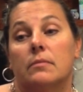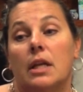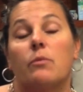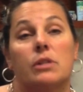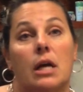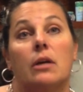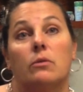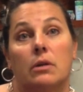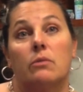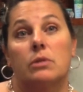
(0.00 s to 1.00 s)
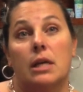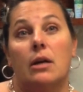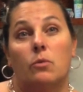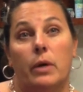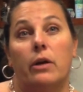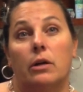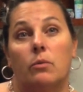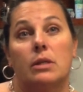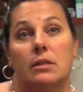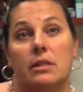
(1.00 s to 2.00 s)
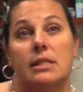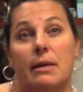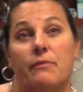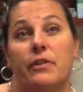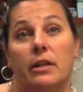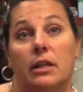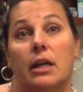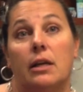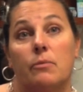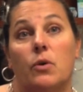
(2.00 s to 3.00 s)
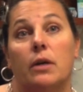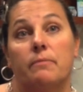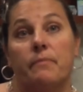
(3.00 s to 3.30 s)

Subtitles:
it was kind of weird. It wasn't the same feeling anymore.